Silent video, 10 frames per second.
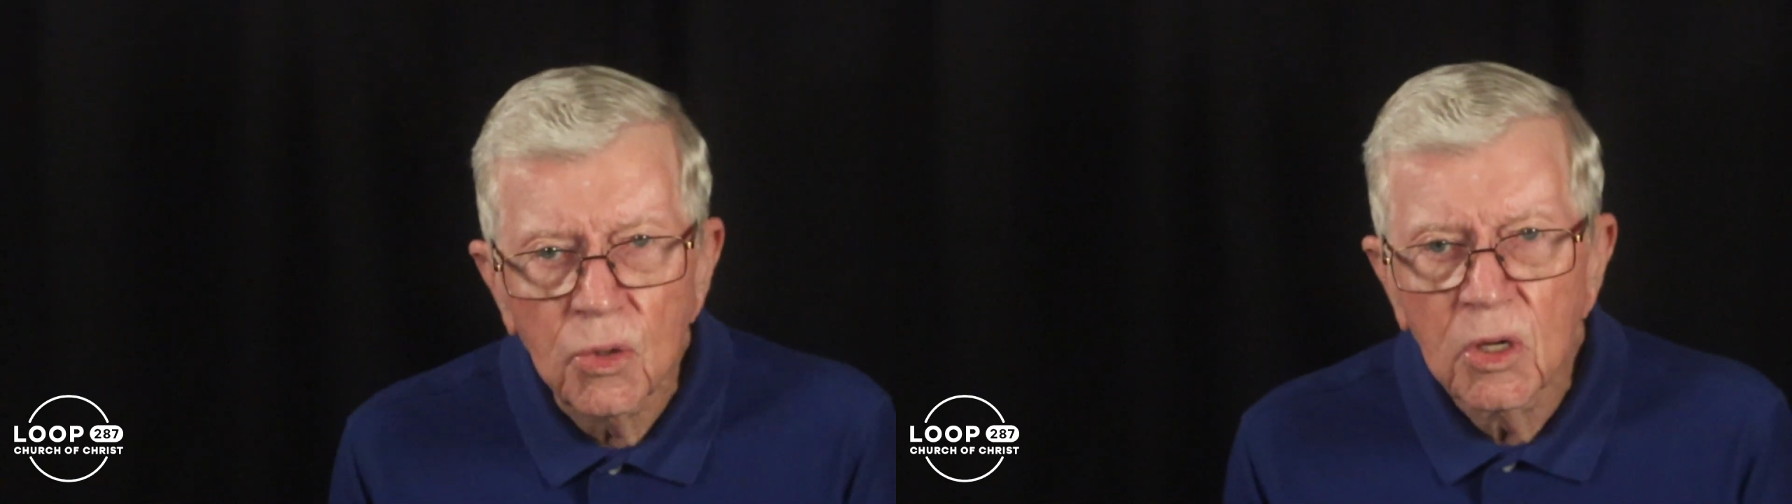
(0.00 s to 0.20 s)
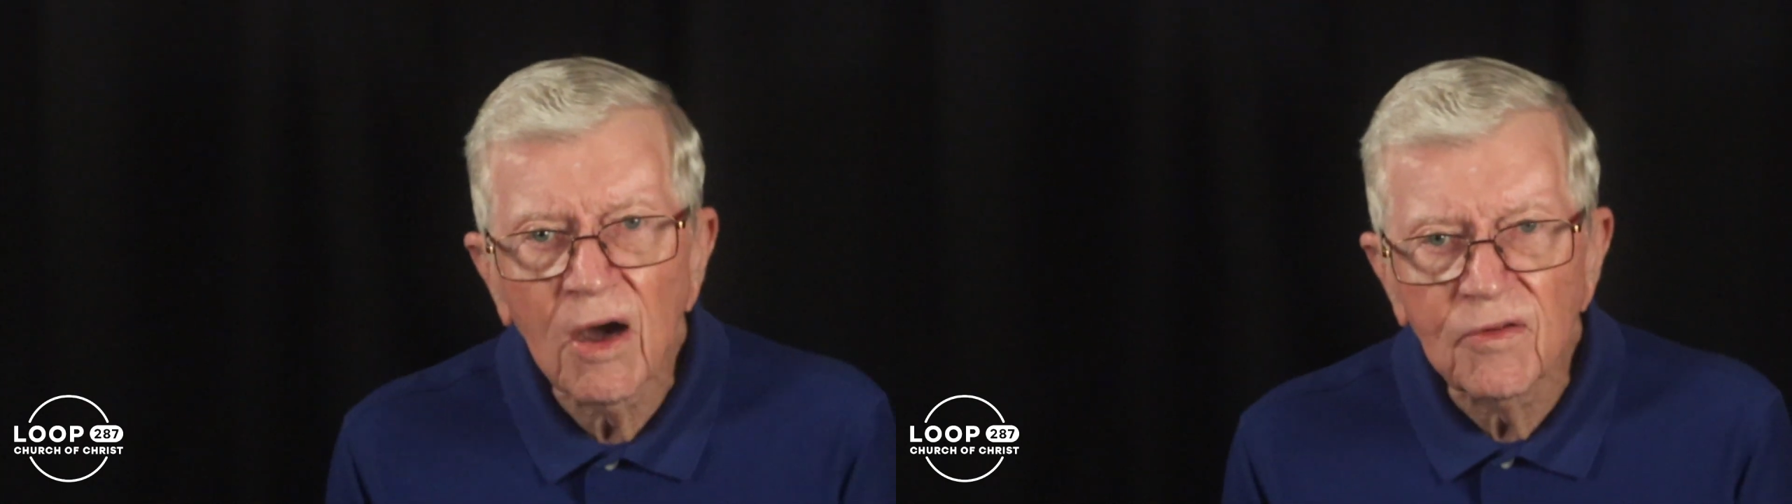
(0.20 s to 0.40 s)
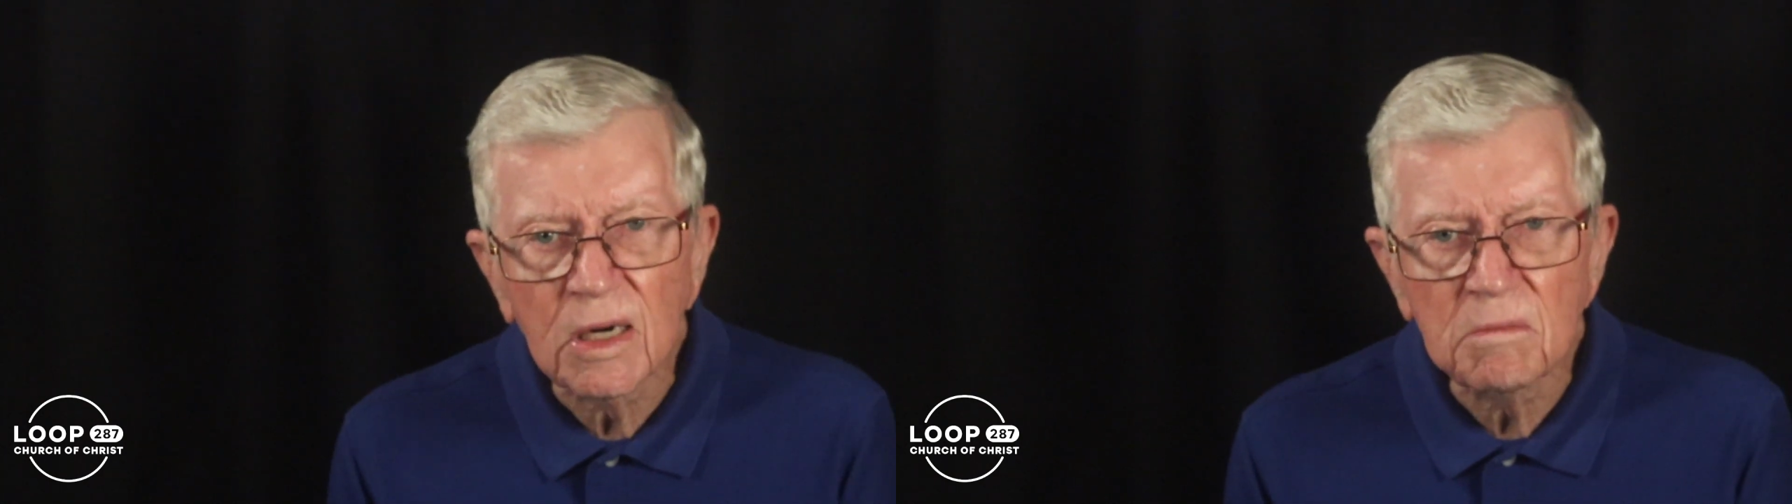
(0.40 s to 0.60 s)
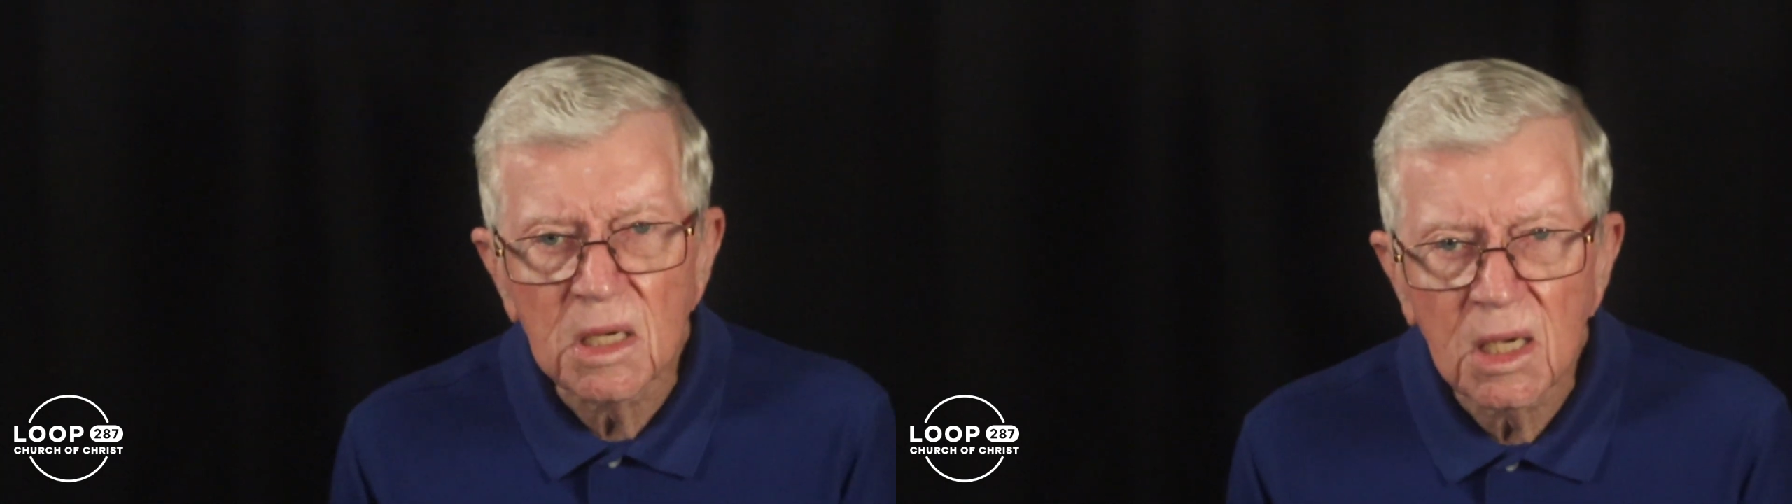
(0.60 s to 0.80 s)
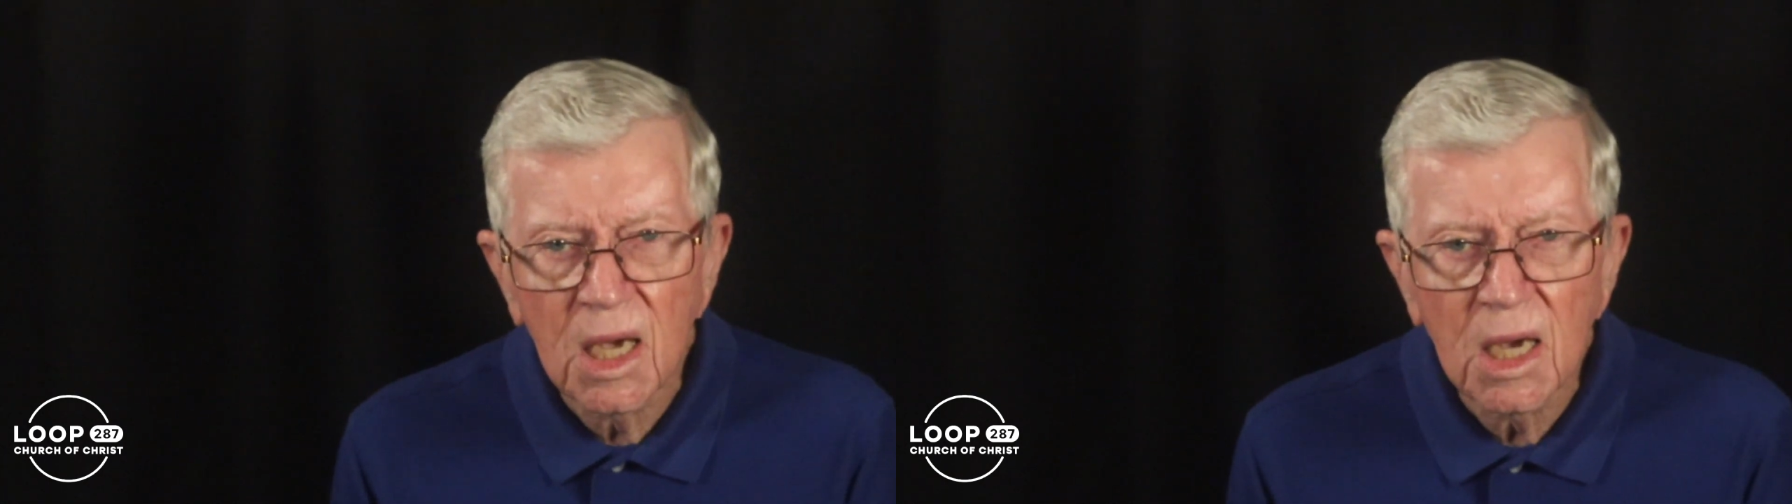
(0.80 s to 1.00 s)
covenant
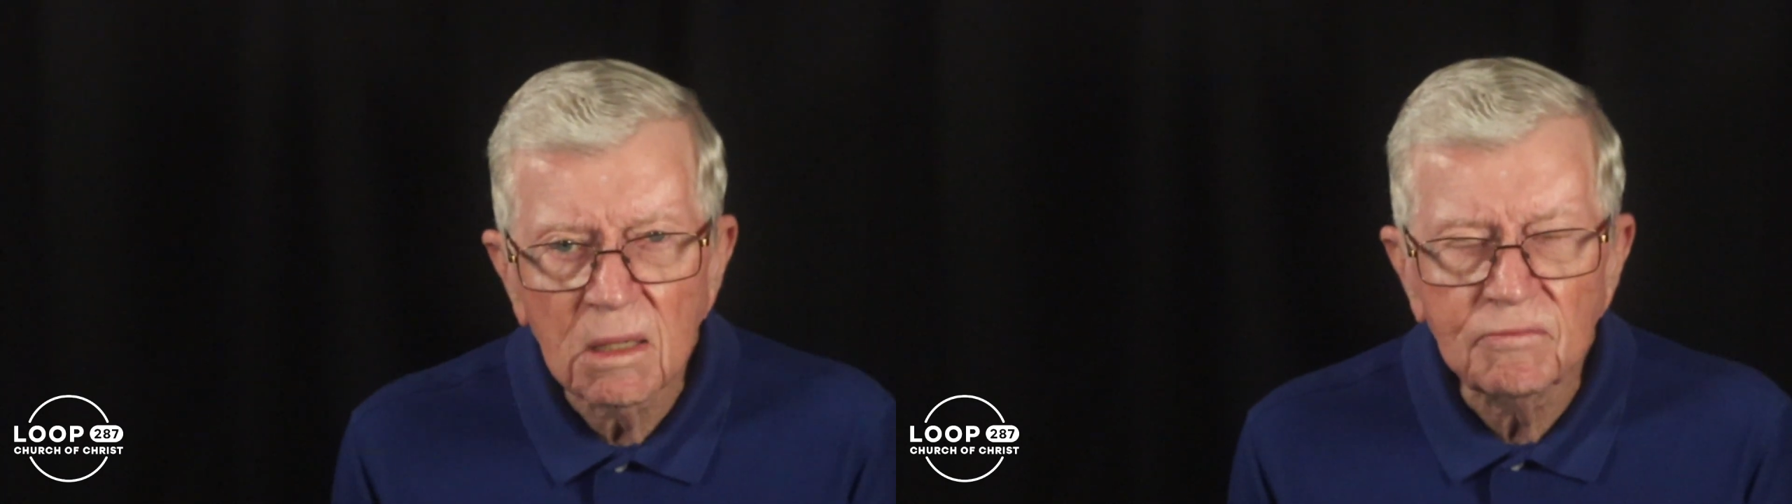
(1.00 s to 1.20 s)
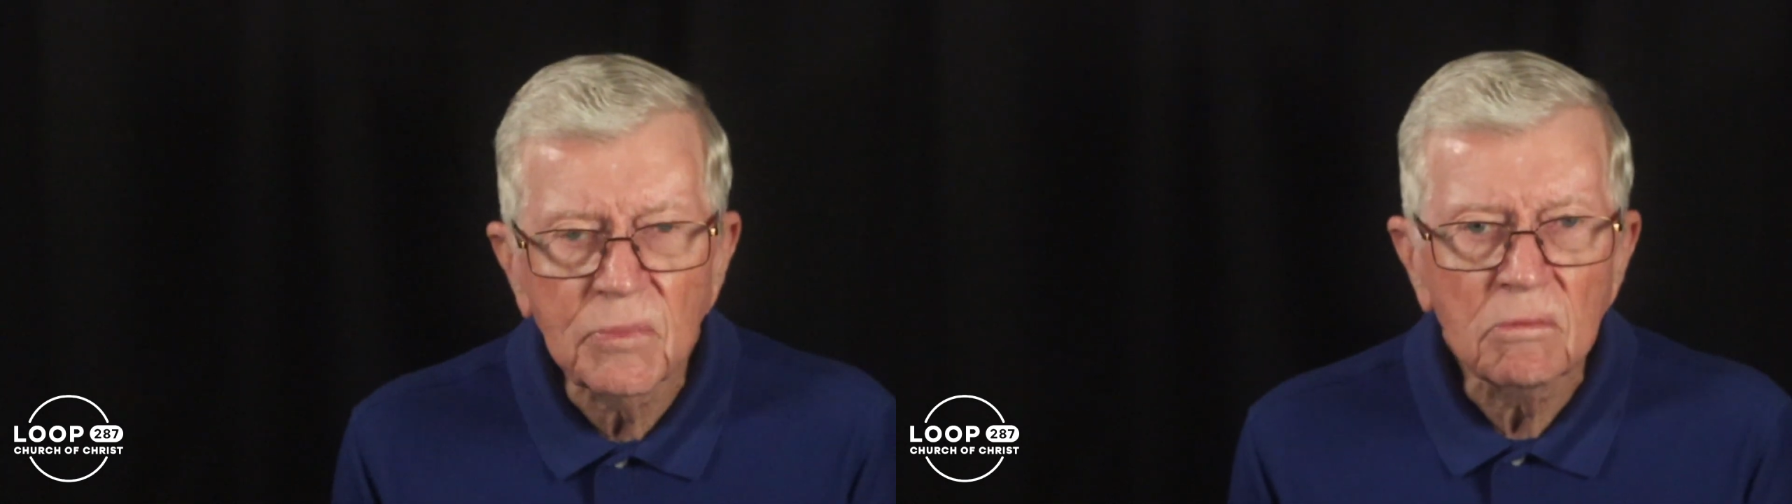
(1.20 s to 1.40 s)
began,